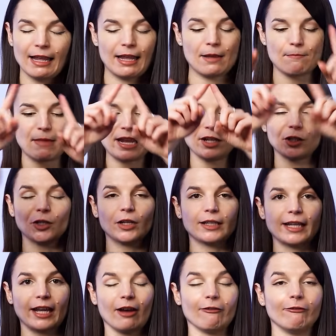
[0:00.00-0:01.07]
It may look
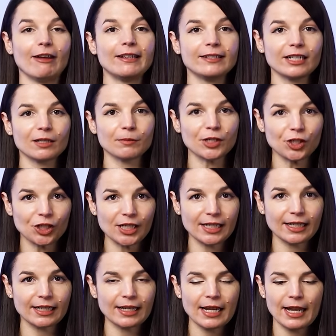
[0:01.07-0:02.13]
like a vending
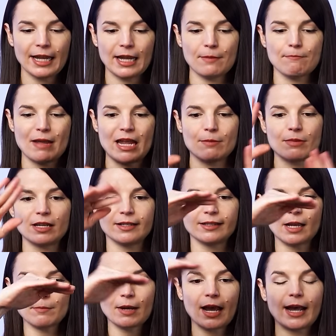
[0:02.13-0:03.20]
machine. It may be
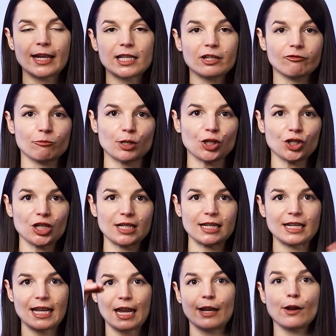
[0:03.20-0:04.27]
some kind of
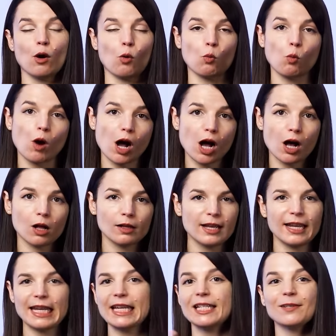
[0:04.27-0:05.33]
machine in a wall.
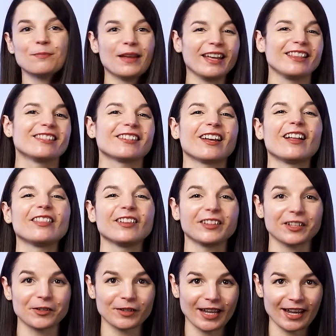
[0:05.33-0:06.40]
It depends on the
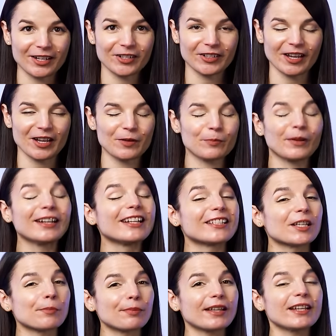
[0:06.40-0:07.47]
location, but it's
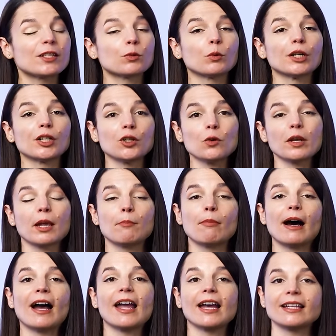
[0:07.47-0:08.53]
a place where you can
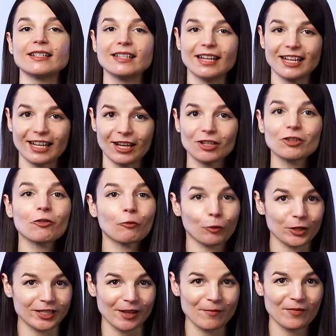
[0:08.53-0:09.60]
buy a ticket
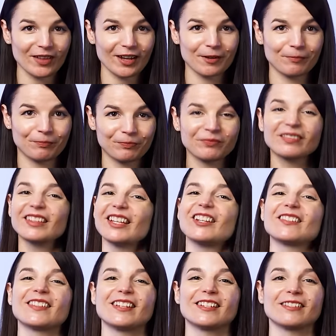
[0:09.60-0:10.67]
for something.
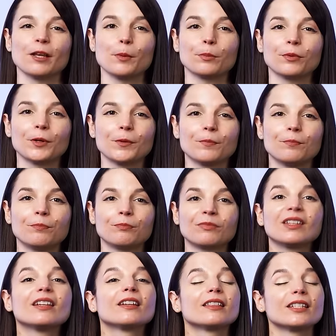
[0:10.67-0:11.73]
Here's an example.
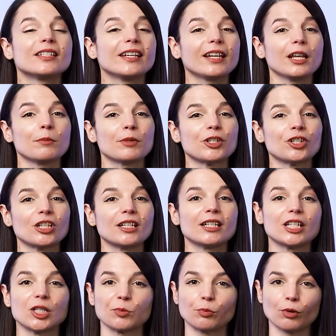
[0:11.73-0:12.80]
The ticket machine
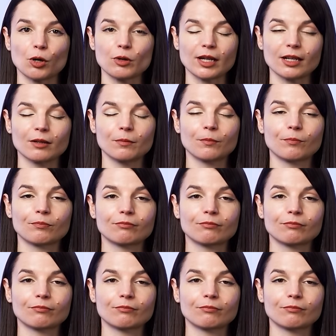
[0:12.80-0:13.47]
is broken.